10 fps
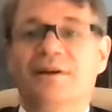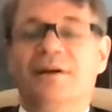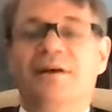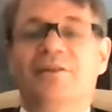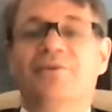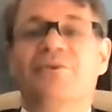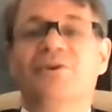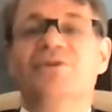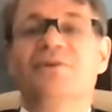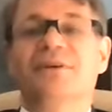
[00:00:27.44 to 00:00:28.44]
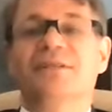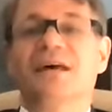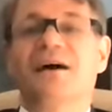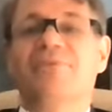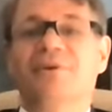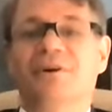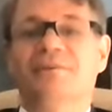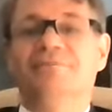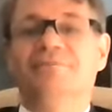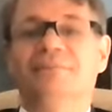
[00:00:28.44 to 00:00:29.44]
And the fruits of his
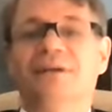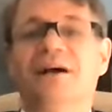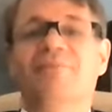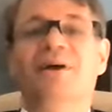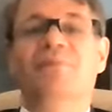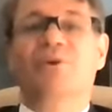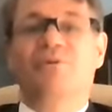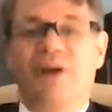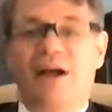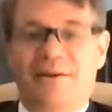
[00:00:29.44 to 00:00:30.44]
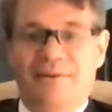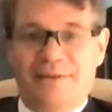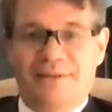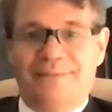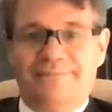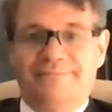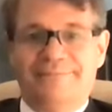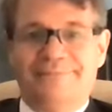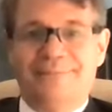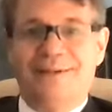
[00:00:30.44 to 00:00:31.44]
effort have been profound.
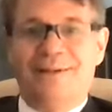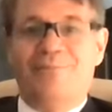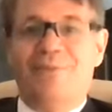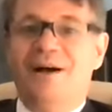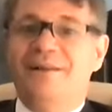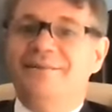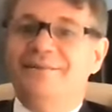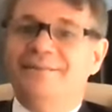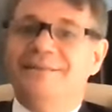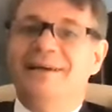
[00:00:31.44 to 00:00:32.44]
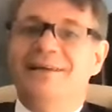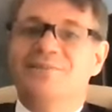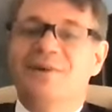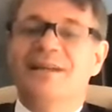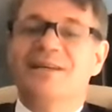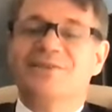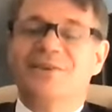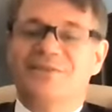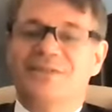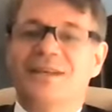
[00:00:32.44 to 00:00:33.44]
But as many of us
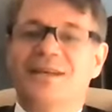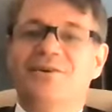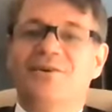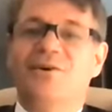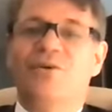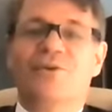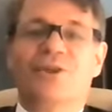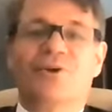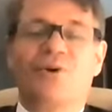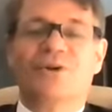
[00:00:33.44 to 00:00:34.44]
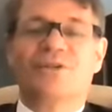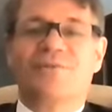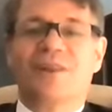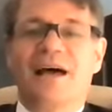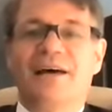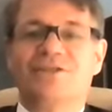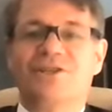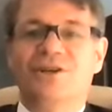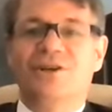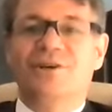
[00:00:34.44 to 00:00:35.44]
have seen over the course of the last
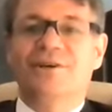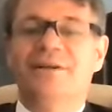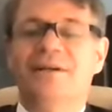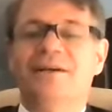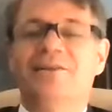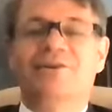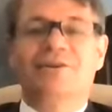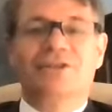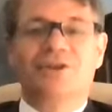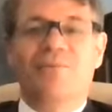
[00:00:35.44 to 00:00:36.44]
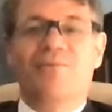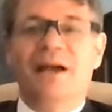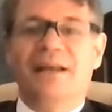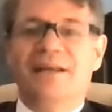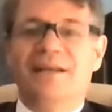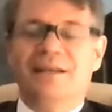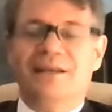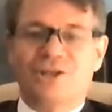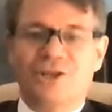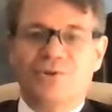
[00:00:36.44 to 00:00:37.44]
year, there are still many
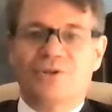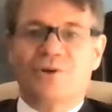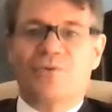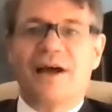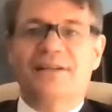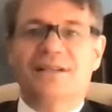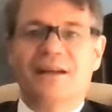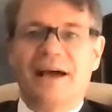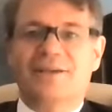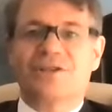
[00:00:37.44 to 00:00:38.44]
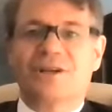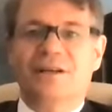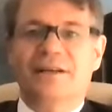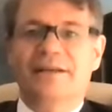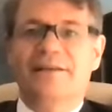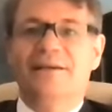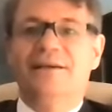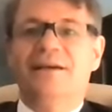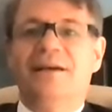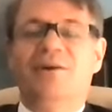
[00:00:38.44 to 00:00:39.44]
issues arising nationally,
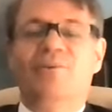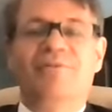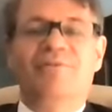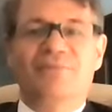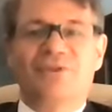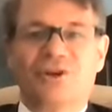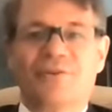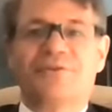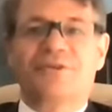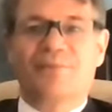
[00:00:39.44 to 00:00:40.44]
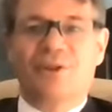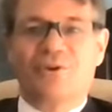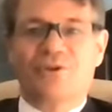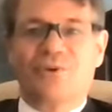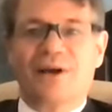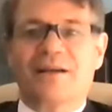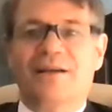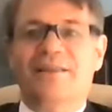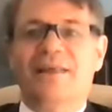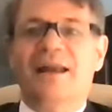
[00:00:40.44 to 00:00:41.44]
and we've observed some of those
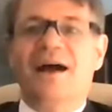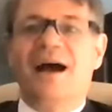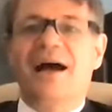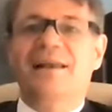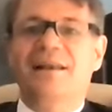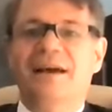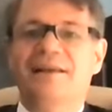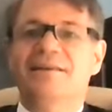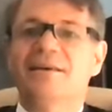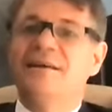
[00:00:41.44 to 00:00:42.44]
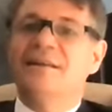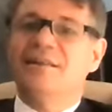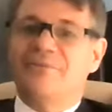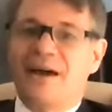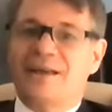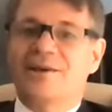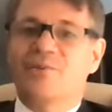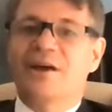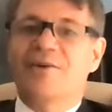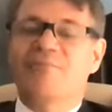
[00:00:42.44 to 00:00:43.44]
directly that highlight the fact that
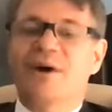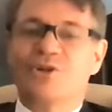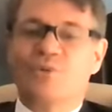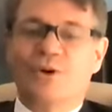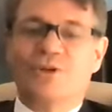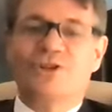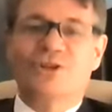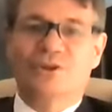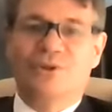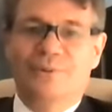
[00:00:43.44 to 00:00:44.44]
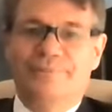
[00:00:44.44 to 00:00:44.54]
we have much work to do.